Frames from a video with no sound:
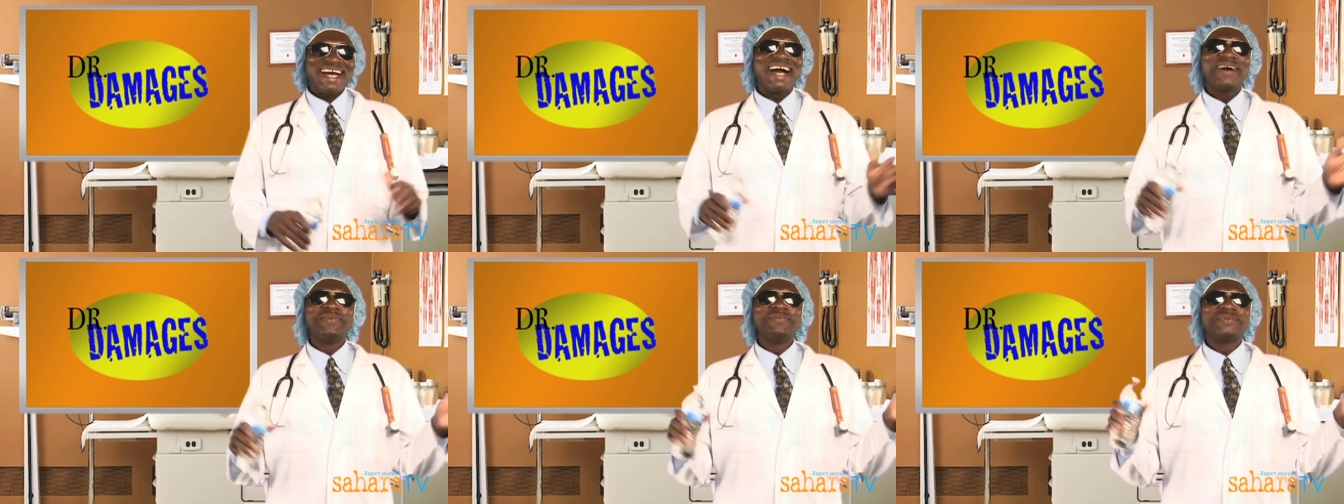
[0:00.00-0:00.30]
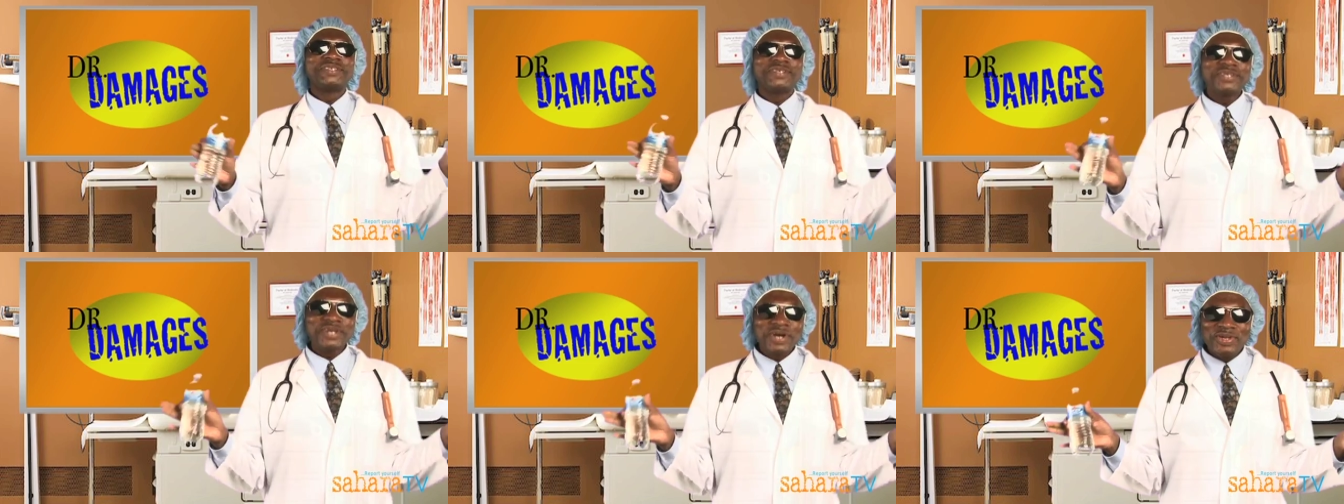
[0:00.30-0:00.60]

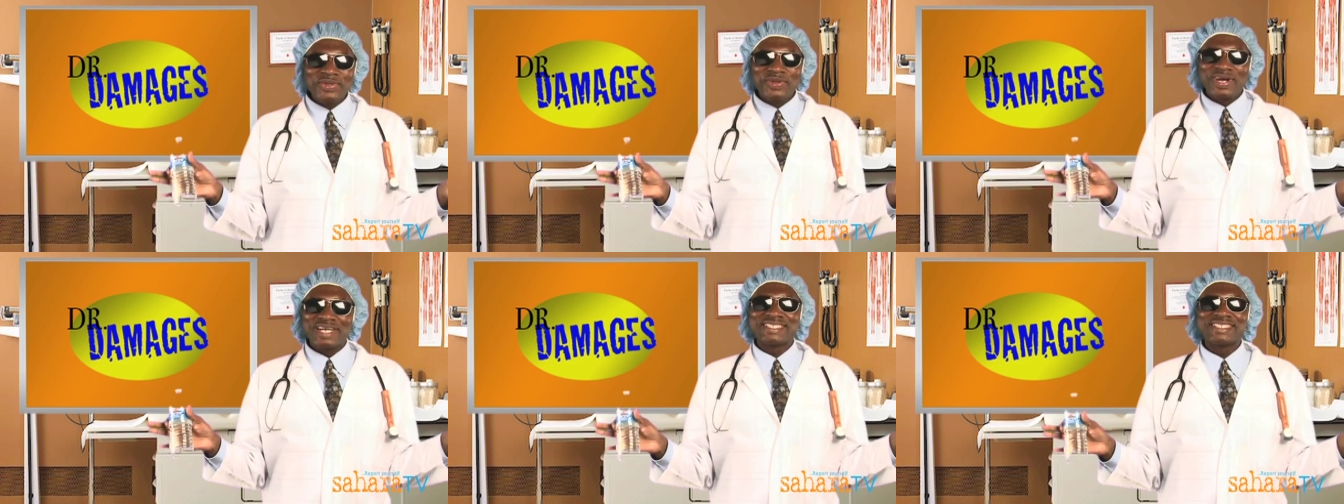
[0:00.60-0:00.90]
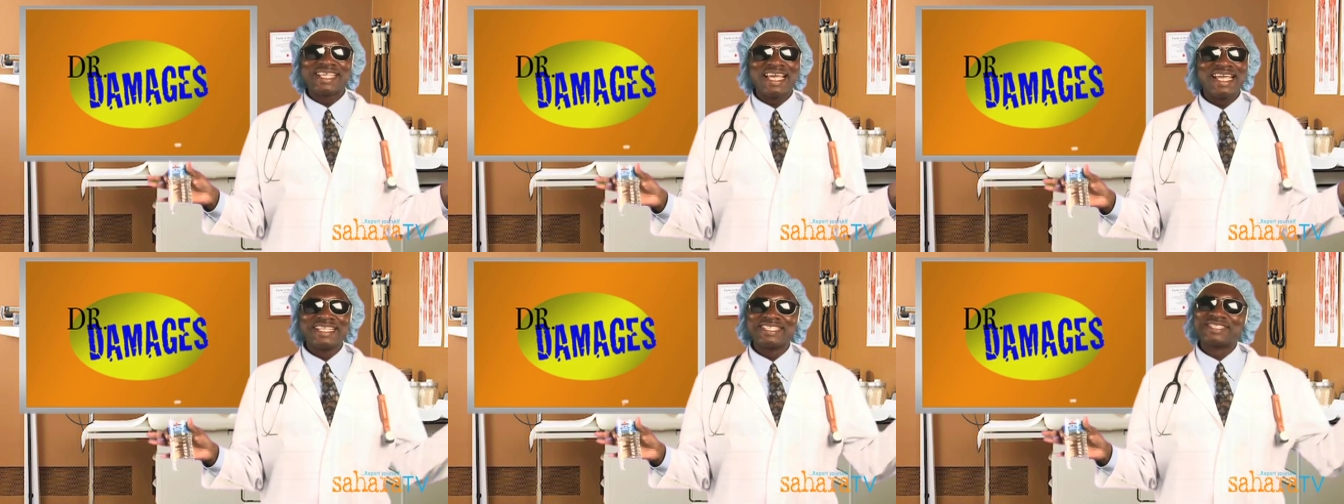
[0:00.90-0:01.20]
I'm sure you are
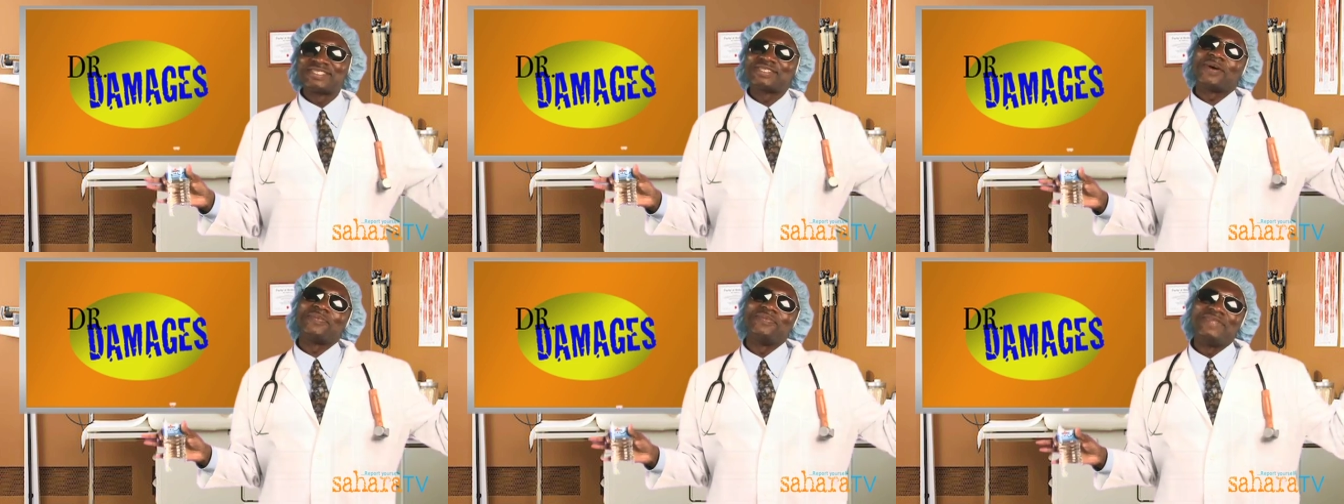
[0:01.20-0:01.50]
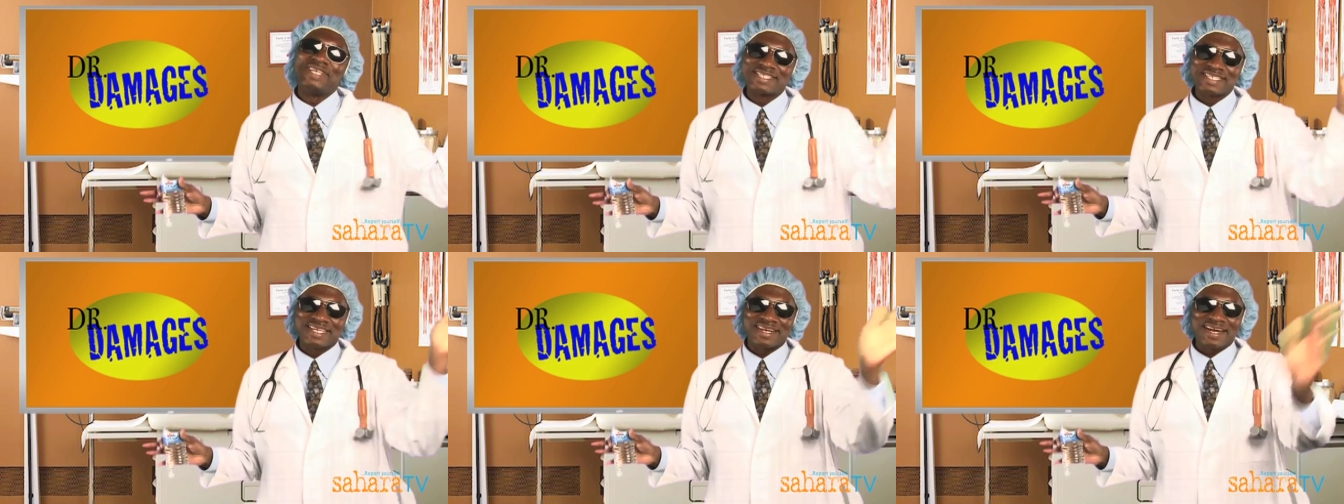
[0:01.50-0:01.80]
saying
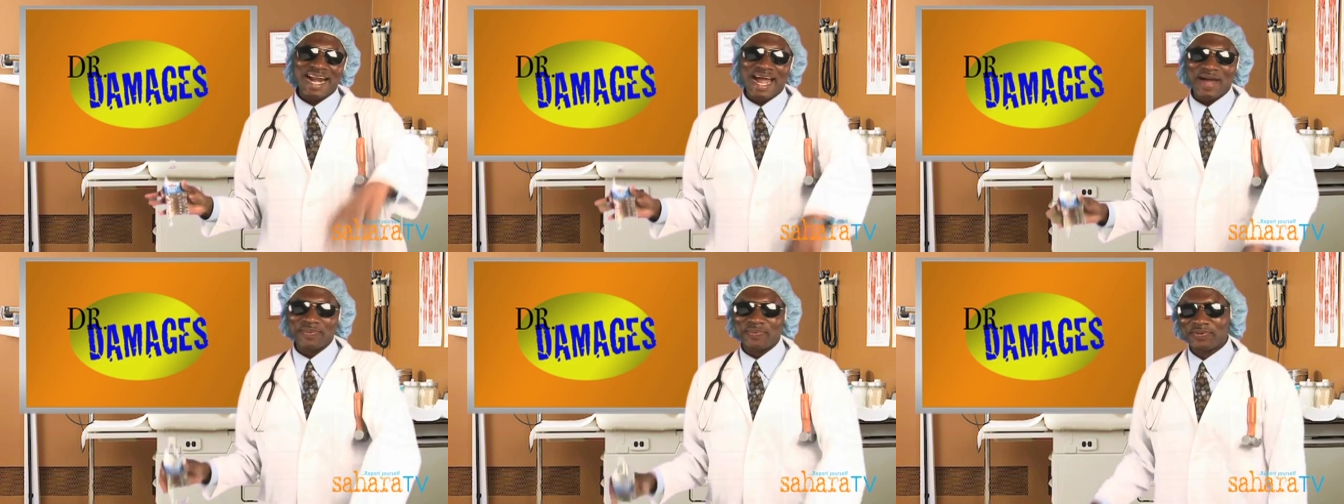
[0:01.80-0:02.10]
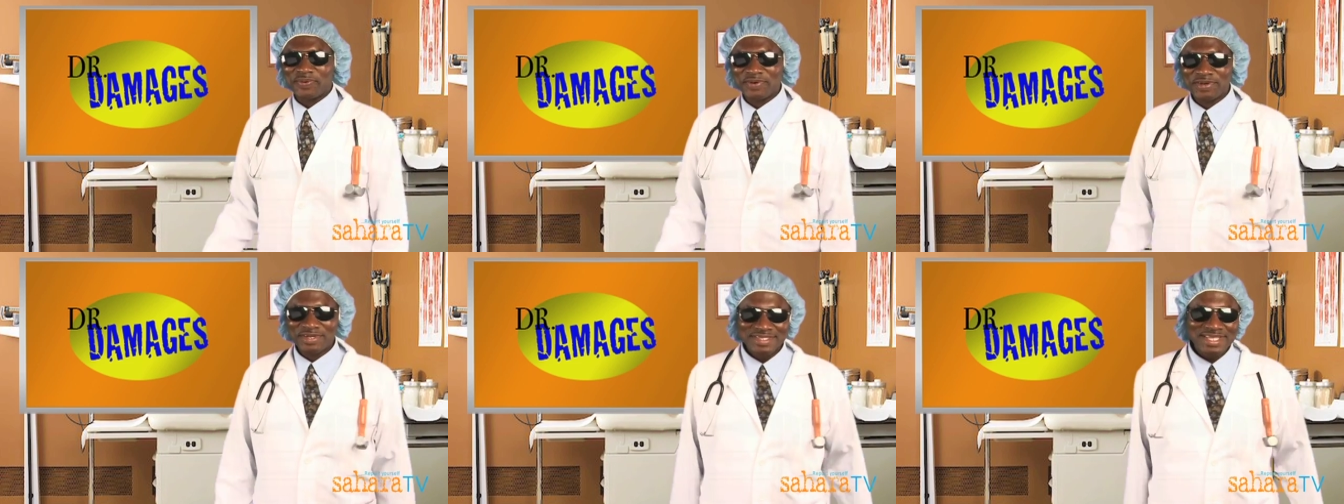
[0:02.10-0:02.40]
stop this crap.
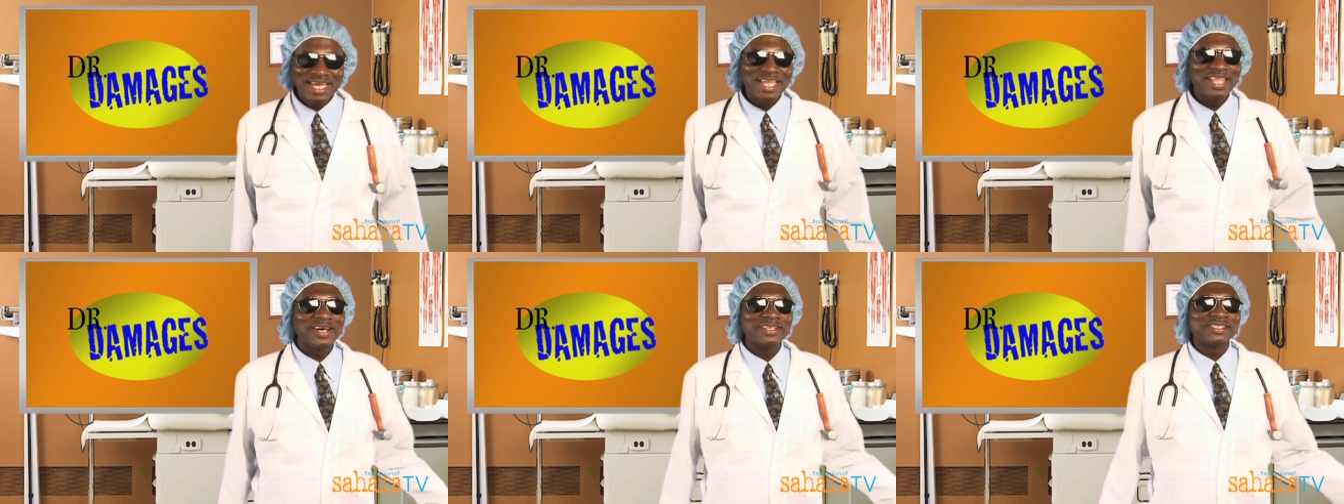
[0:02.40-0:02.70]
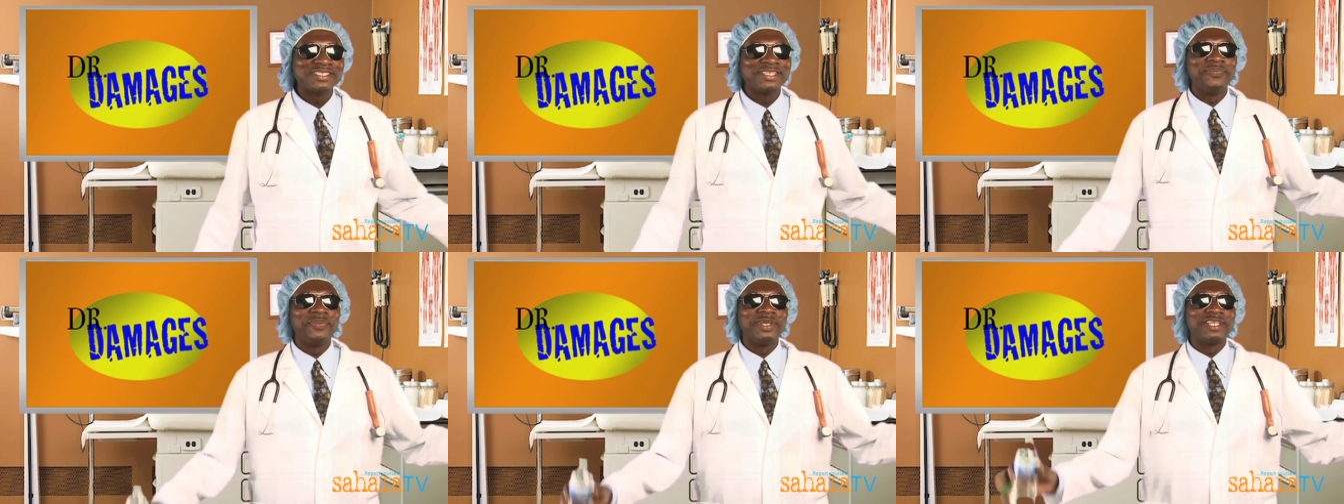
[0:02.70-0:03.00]
Tell
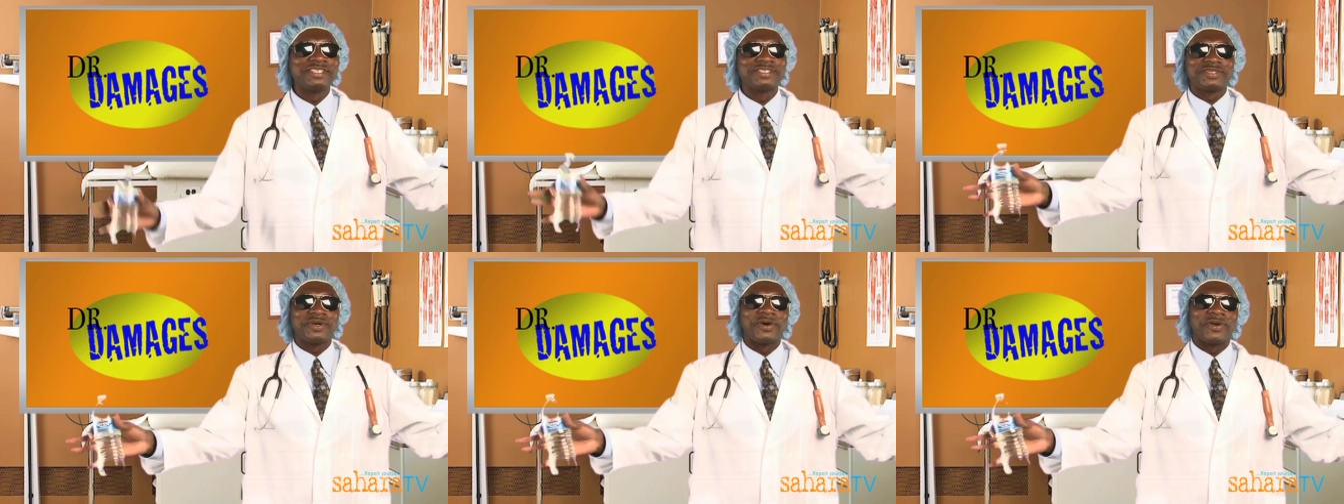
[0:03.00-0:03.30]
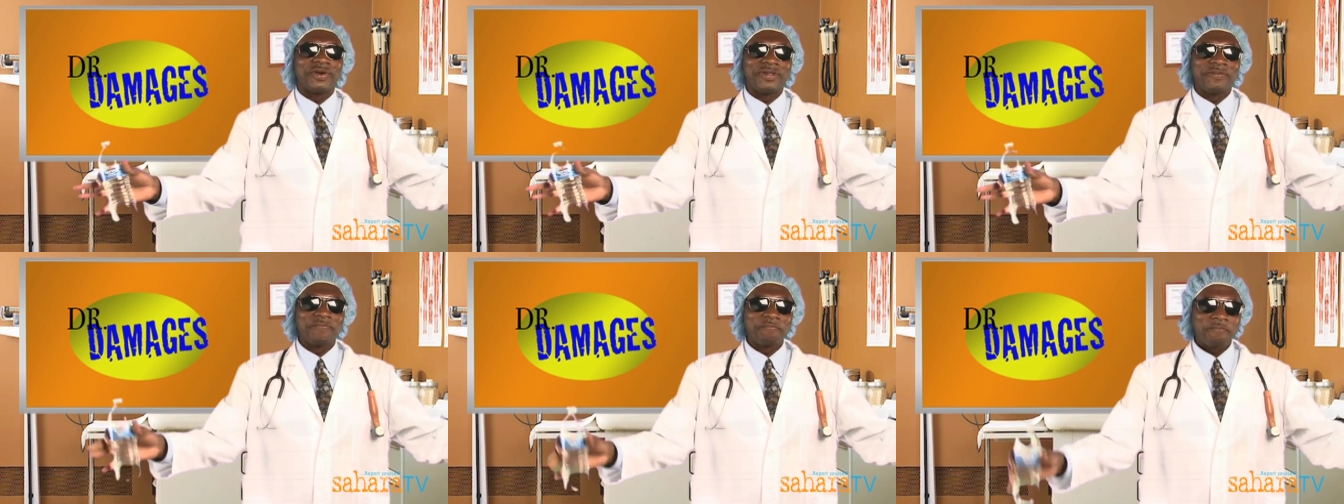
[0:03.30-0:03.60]
us the big
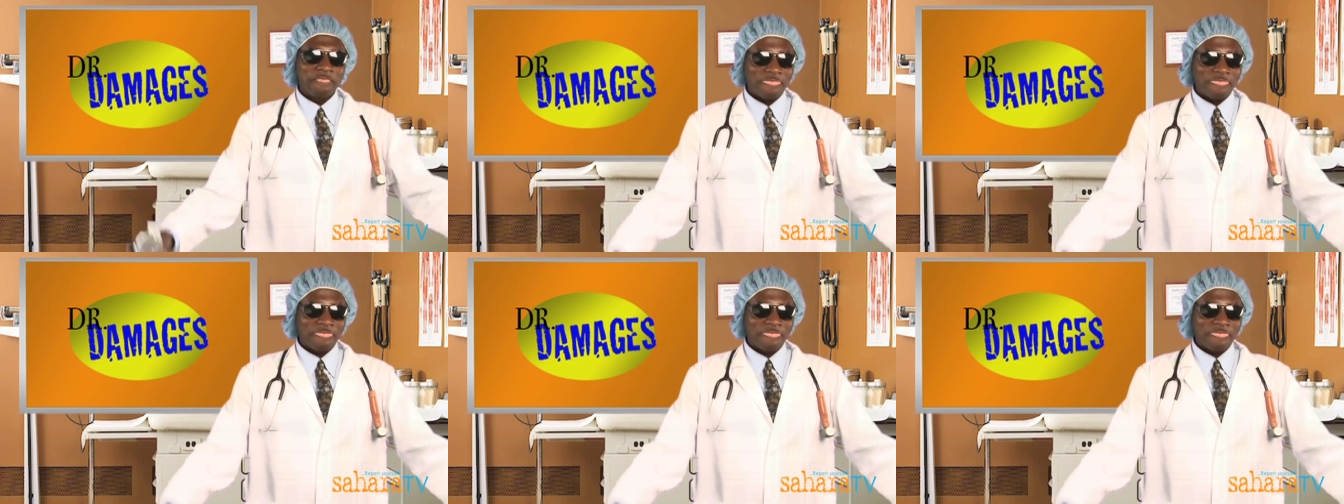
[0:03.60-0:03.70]
story.